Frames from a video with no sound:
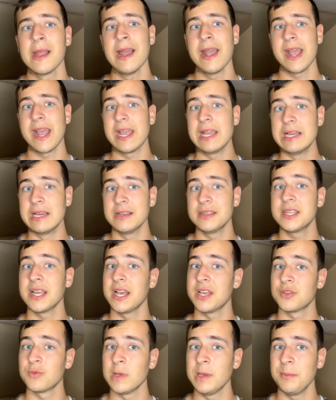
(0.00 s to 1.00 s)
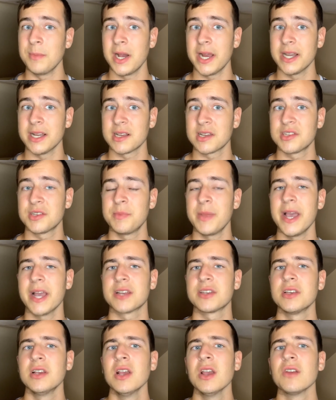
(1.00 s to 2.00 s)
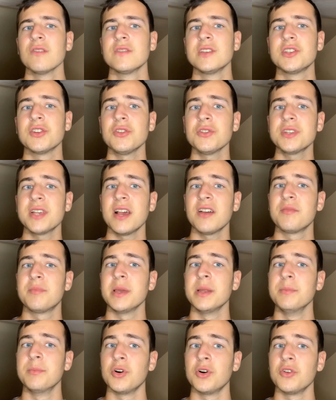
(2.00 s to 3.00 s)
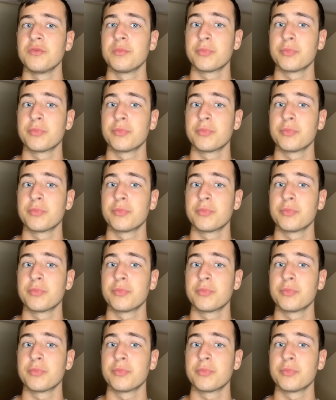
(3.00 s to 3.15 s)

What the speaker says: And, as we might expect, results have been both